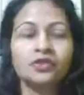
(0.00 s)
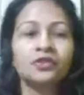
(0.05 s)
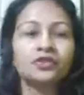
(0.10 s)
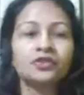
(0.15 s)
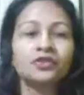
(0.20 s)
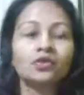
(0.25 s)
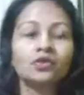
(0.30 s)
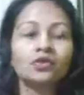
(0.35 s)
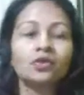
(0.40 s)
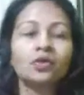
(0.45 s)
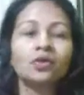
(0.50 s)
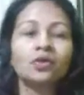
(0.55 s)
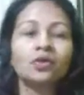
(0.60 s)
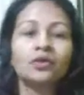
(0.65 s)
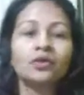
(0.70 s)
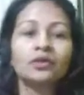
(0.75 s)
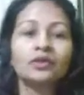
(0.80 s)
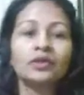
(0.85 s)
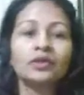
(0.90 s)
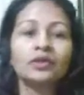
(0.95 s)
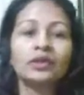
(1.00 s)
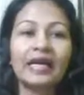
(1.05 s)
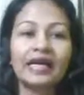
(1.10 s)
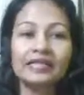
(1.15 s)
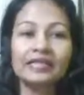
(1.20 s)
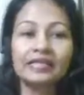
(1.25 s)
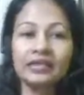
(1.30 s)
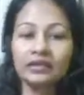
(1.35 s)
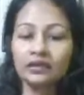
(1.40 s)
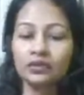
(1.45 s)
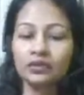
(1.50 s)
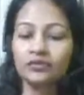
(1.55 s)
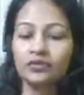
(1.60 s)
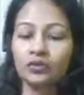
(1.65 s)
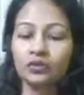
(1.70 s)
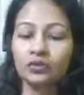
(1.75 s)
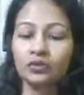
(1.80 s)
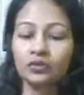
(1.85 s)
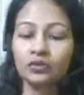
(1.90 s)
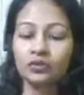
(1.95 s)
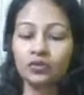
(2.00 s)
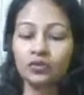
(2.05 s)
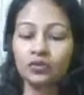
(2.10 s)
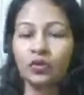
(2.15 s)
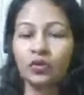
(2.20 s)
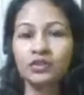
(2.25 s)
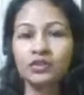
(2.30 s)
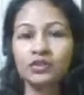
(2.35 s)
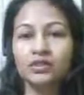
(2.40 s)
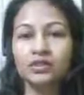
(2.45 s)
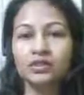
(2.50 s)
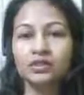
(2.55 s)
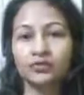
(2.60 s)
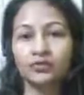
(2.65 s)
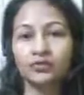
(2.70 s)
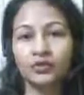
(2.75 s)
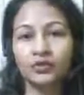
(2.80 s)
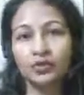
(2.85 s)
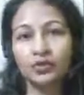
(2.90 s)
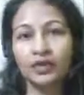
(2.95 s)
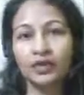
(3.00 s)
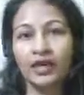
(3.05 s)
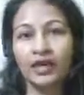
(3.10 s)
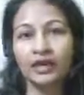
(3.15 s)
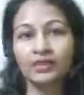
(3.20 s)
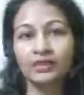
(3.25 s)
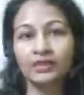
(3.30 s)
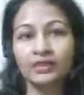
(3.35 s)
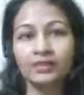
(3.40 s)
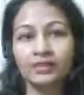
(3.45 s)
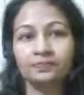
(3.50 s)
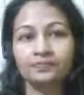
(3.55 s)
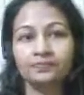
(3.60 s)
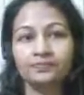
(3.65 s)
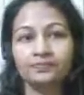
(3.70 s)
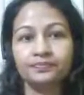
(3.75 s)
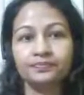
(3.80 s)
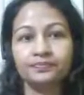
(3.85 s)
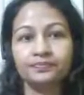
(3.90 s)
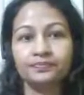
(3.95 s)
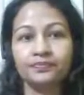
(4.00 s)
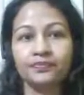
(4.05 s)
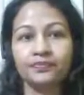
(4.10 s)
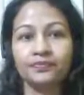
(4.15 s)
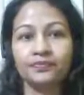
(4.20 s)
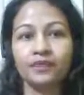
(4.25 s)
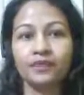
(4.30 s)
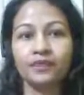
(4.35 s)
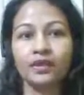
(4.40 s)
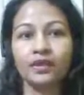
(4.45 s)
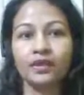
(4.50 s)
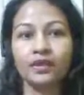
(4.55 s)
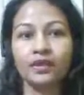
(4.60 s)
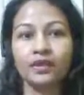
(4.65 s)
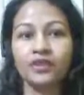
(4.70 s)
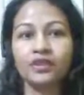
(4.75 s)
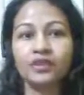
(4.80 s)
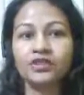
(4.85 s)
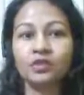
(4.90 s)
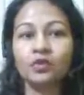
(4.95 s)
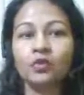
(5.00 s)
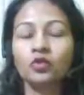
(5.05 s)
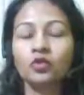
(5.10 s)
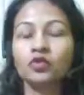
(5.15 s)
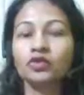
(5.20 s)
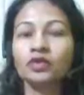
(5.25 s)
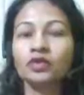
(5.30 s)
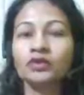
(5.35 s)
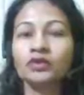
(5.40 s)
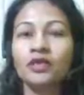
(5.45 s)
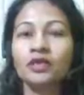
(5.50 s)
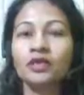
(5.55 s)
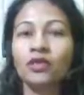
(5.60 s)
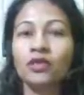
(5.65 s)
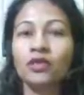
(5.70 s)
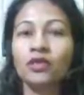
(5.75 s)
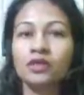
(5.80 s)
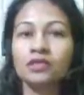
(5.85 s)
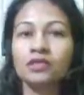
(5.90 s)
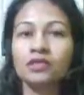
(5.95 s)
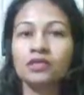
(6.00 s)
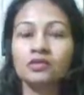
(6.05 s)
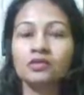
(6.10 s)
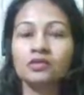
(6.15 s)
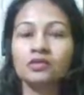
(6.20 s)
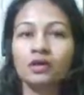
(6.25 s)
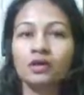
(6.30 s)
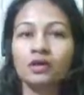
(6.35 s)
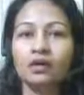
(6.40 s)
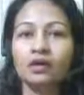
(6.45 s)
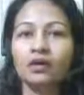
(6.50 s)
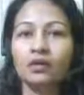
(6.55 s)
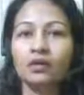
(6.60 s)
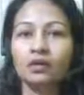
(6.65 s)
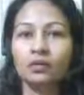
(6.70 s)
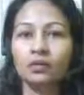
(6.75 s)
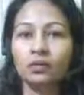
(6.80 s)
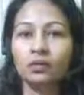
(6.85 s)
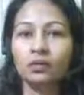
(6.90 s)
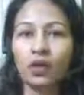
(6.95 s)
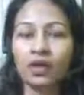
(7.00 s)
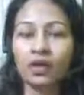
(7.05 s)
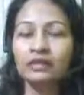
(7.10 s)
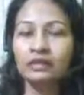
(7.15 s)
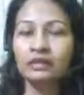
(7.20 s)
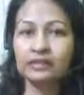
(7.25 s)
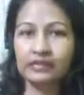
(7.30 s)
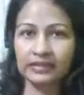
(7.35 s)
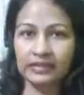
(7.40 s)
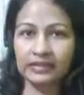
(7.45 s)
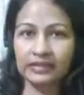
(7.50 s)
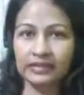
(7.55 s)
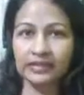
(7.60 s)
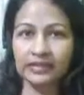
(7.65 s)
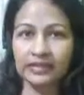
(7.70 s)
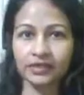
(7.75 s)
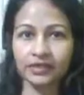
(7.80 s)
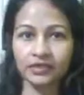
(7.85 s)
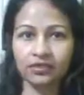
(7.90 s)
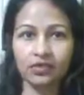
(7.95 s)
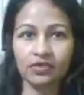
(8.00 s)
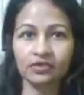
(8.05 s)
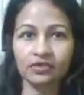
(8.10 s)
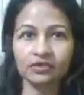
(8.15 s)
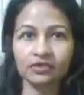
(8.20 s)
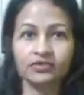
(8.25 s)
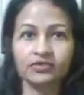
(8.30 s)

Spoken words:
So the classical view holds the view that each emotion causes one distinct set of